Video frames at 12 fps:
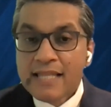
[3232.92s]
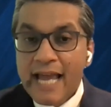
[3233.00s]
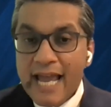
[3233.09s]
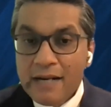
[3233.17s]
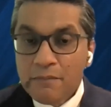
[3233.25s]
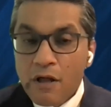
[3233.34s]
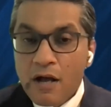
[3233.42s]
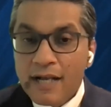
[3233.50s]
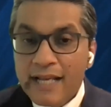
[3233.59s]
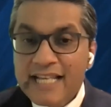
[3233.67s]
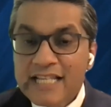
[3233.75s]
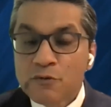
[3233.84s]
The
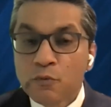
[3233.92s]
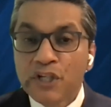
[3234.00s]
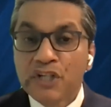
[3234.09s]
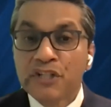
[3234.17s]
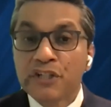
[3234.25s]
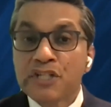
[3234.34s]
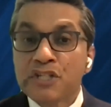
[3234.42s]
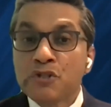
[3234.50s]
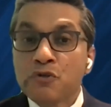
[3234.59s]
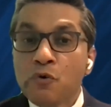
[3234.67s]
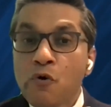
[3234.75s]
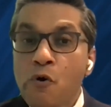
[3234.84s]
en-bloc is where there
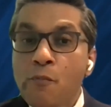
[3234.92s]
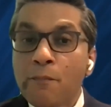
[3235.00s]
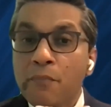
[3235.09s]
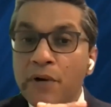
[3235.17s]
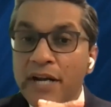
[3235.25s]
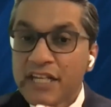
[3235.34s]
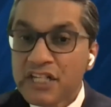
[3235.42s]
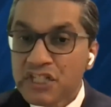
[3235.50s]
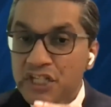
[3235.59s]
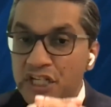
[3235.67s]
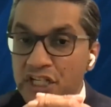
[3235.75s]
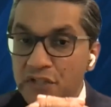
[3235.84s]
is no
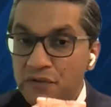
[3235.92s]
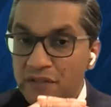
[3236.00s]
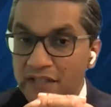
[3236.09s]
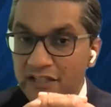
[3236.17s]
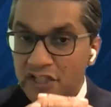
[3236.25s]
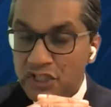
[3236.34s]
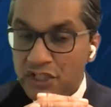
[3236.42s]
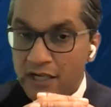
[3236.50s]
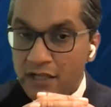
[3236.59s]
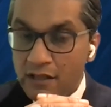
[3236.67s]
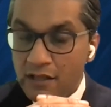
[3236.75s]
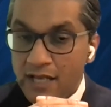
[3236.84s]
breakage into that
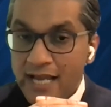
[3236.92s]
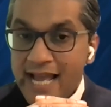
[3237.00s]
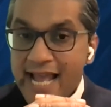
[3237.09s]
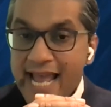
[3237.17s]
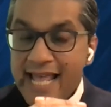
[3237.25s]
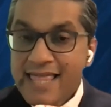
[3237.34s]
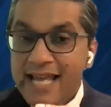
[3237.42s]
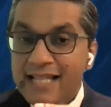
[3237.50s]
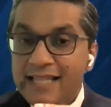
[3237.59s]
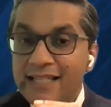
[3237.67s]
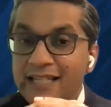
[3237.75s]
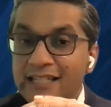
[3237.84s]
shell, and
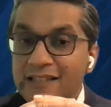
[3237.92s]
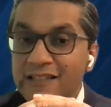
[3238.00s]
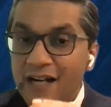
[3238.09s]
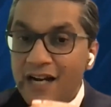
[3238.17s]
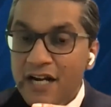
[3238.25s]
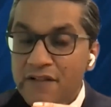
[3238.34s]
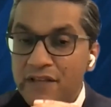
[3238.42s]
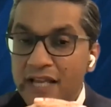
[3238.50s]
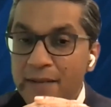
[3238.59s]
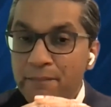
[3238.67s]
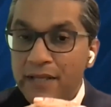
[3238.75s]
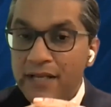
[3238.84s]
that the entirety of
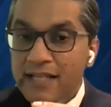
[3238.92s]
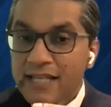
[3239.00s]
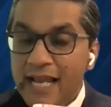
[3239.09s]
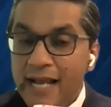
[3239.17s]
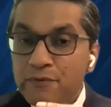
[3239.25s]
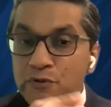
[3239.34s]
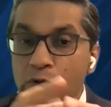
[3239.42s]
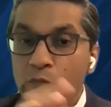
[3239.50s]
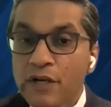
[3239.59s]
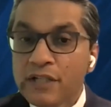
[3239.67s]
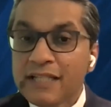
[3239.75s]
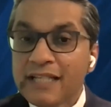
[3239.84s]
the implant
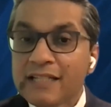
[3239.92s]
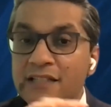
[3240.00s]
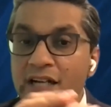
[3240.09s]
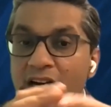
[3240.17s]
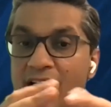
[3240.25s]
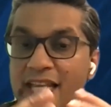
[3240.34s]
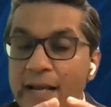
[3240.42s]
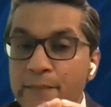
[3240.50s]
capsule, where the entire